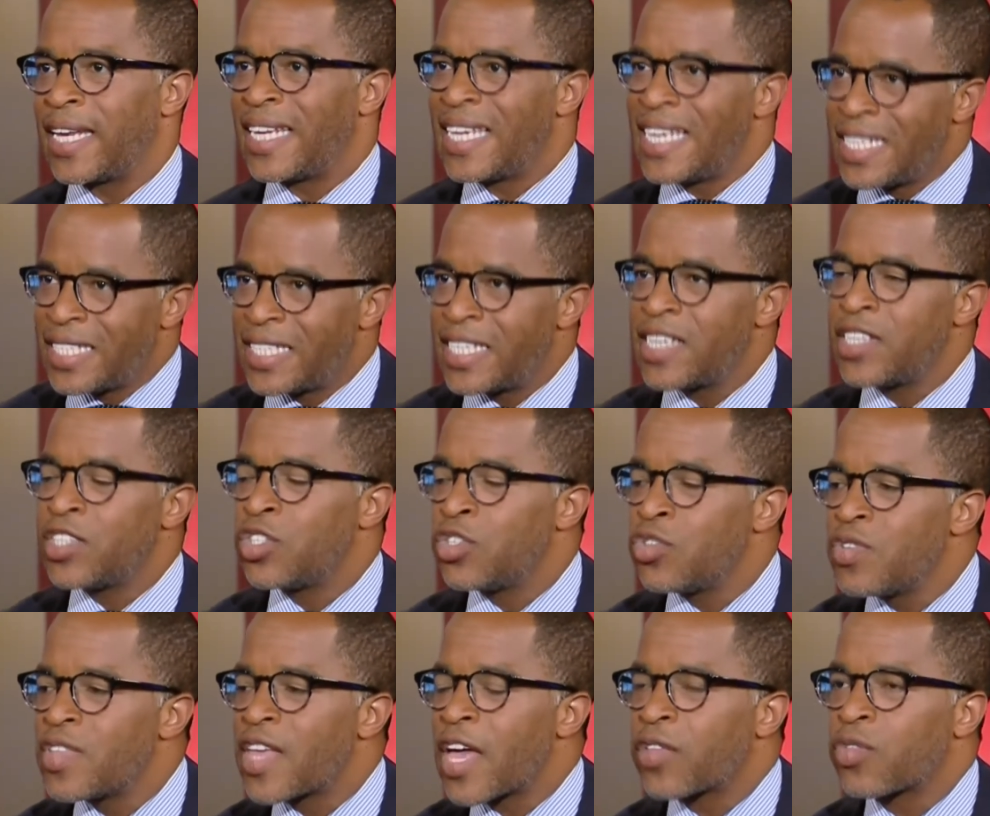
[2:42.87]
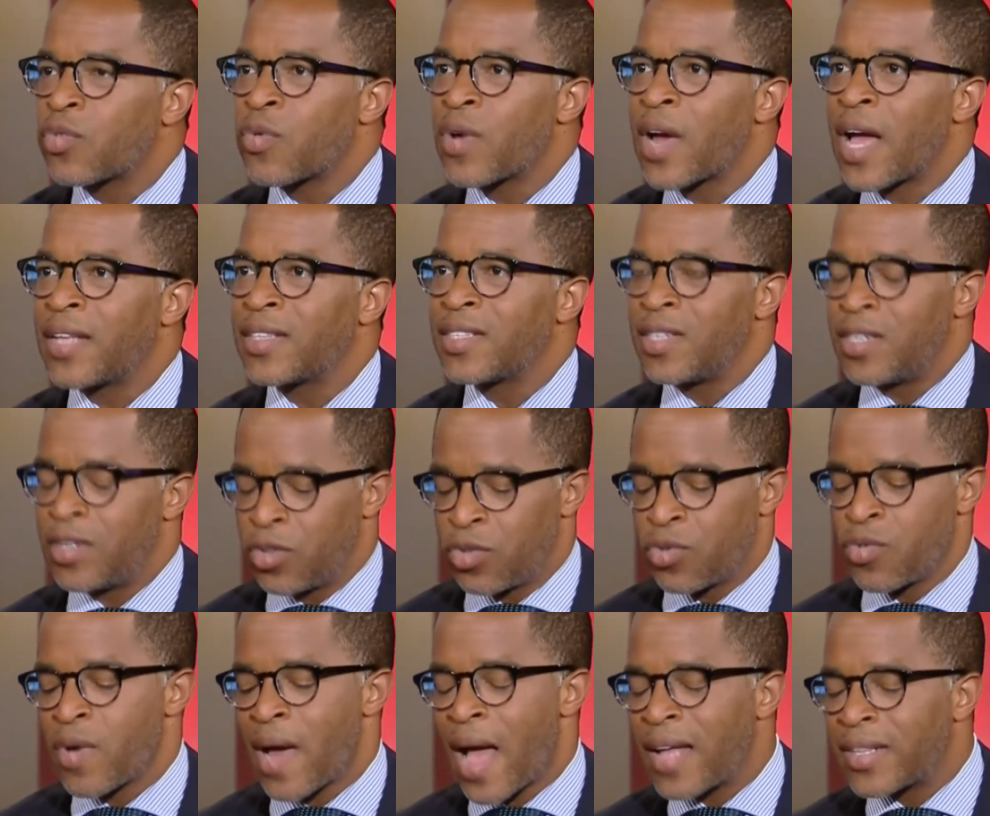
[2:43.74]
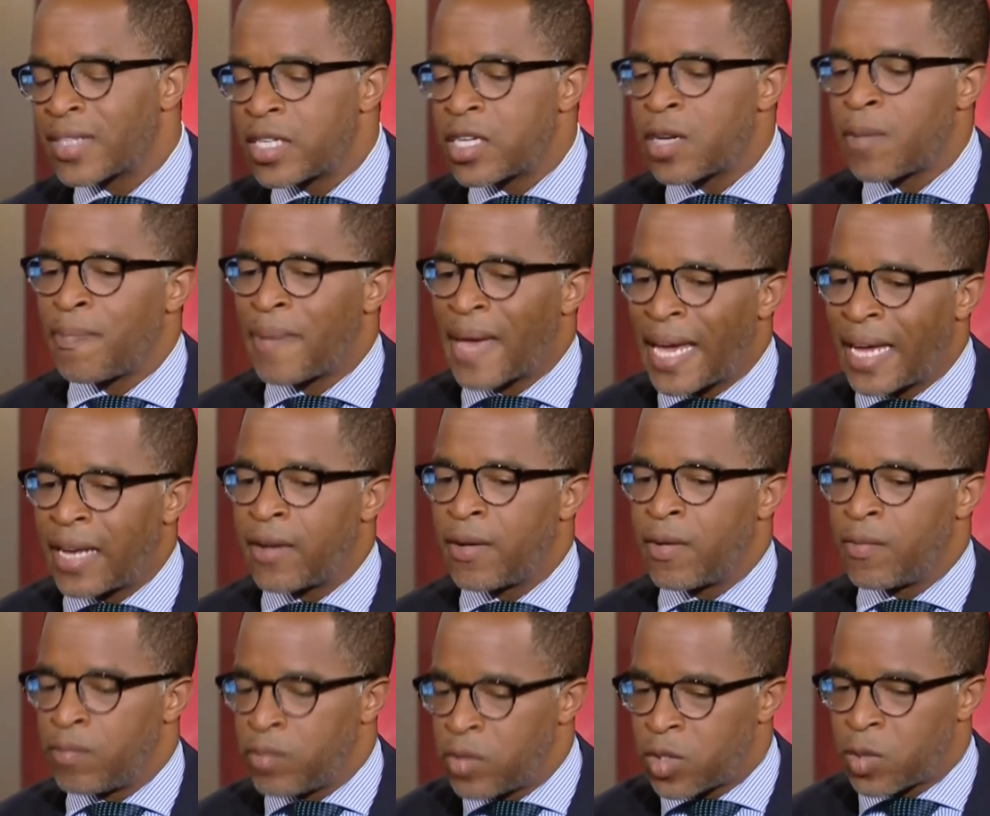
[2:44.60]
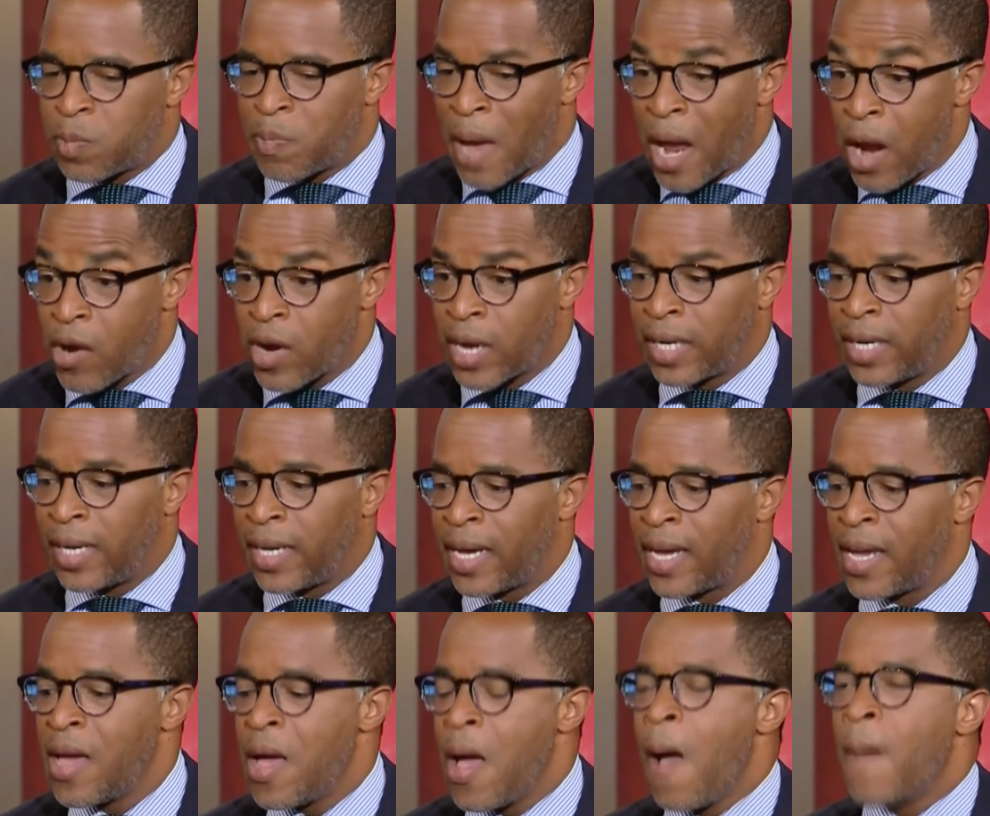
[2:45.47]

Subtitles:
He did do that throughout the debate sparingly.